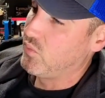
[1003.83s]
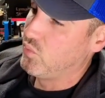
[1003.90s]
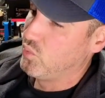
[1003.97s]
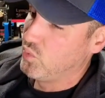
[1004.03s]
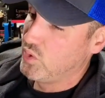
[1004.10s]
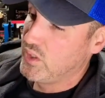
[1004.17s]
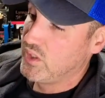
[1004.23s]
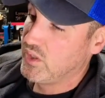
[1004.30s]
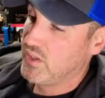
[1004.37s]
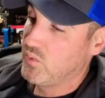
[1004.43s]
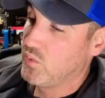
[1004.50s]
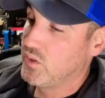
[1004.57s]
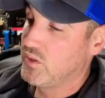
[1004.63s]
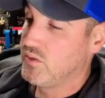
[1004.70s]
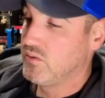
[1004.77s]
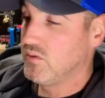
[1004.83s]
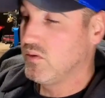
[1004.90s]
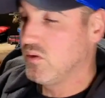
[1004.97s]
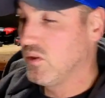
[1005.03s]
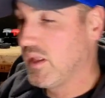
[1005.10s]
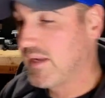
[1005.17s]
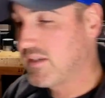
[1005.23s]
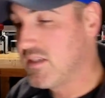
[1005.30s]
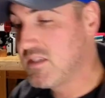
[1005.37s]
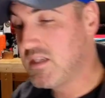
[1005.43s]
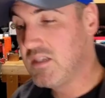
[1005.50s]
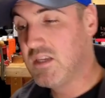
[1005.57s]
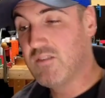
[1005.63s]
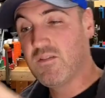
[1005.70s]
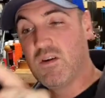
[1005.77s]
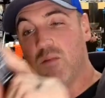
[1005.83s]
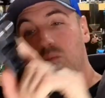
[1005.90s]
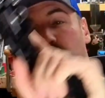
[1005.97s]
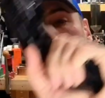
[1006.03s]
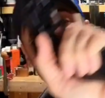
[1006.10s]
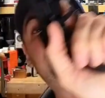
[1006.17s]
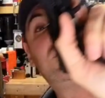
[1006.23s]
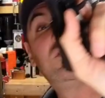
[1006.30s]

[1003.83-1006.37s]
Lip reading: really would like to see different in bug